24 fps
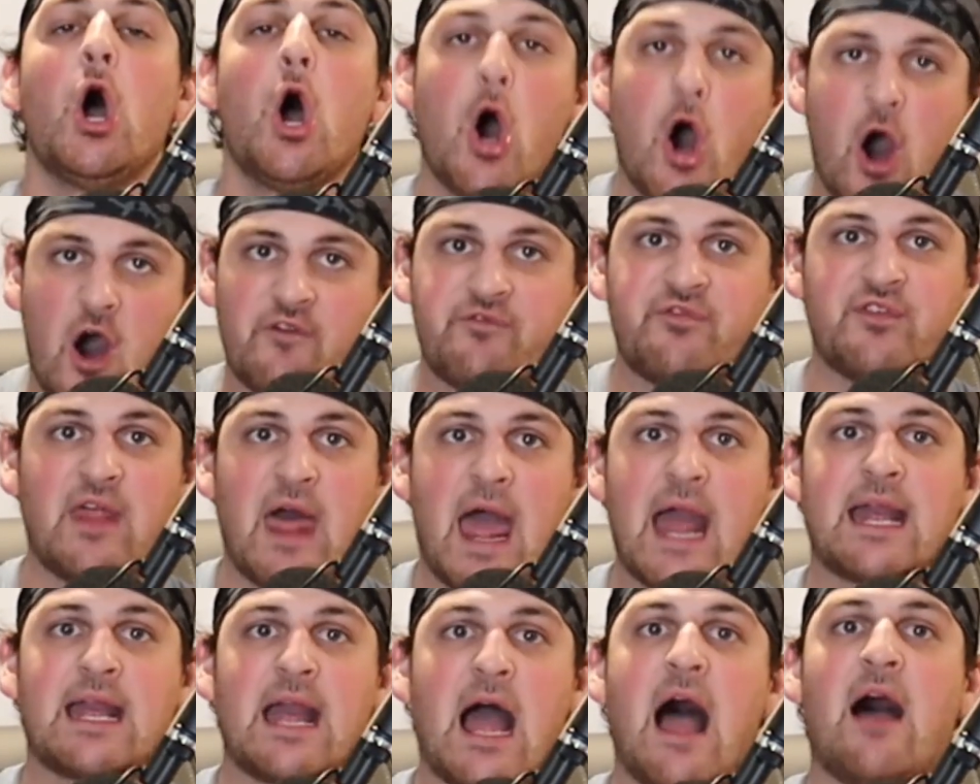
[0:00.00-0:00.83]
off of
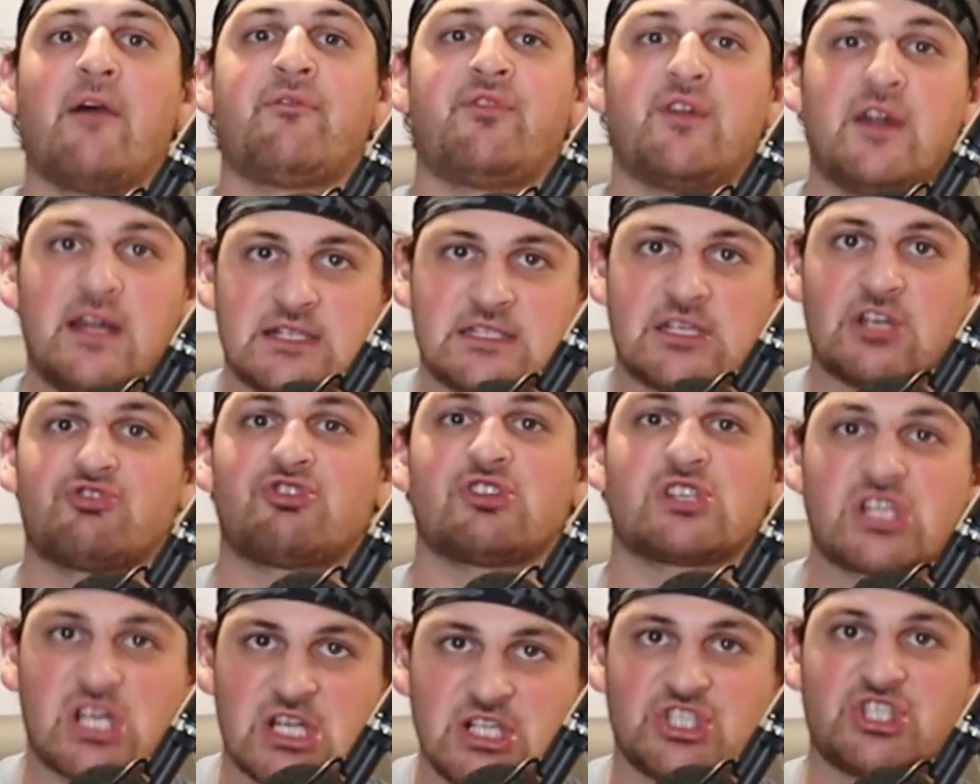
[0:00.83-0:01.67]
that confidence and
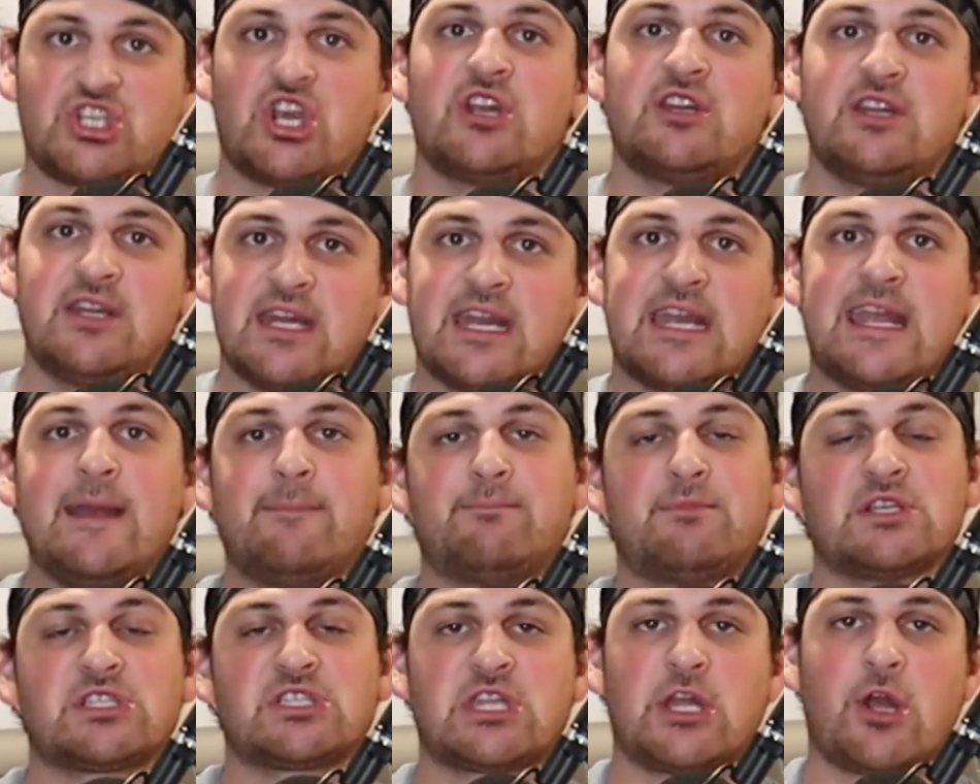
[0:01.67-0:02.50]
just continue to
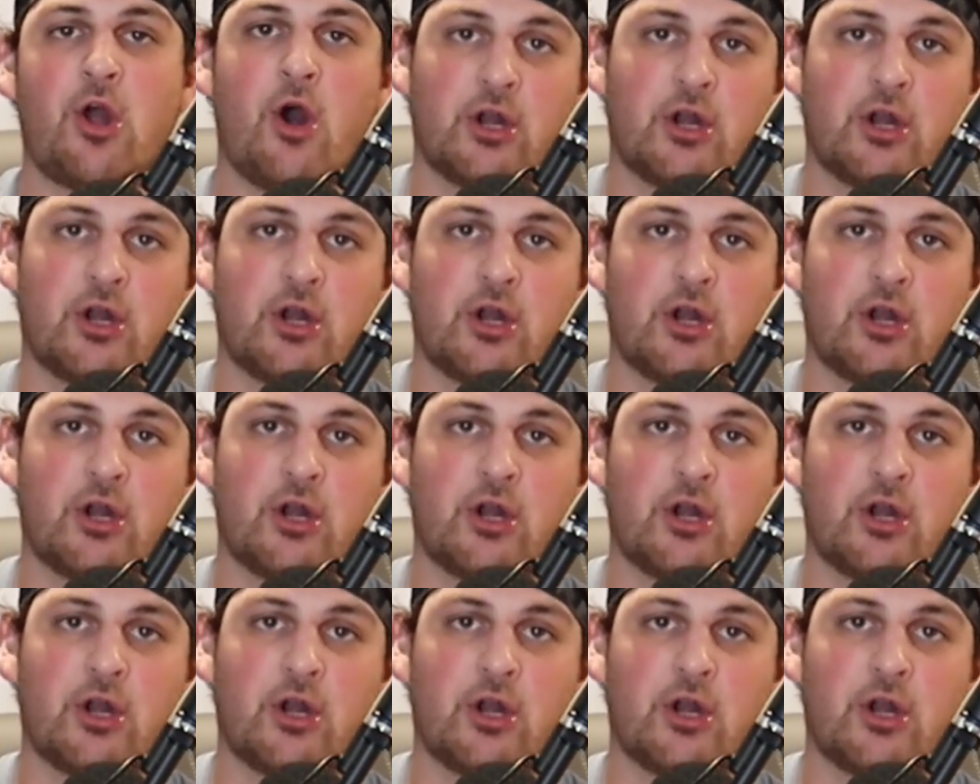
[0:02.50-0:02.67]
keep this thing